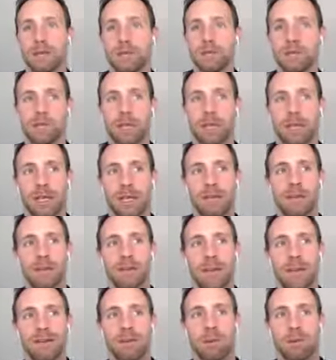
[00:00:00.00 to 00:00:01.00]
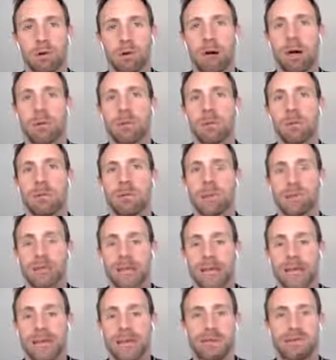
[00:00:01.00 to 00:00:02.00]
If you have a problem and you
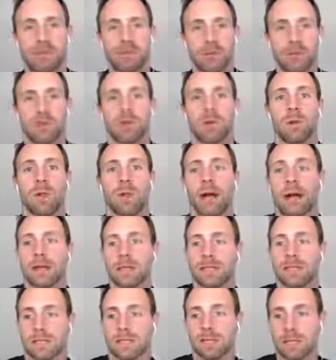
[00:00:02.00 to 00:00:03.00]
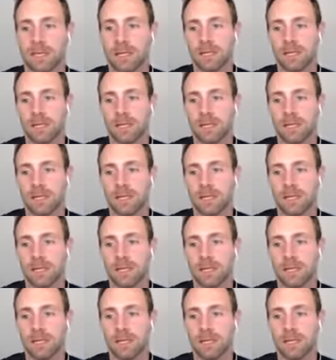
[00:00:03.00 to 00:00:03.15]
can't visualize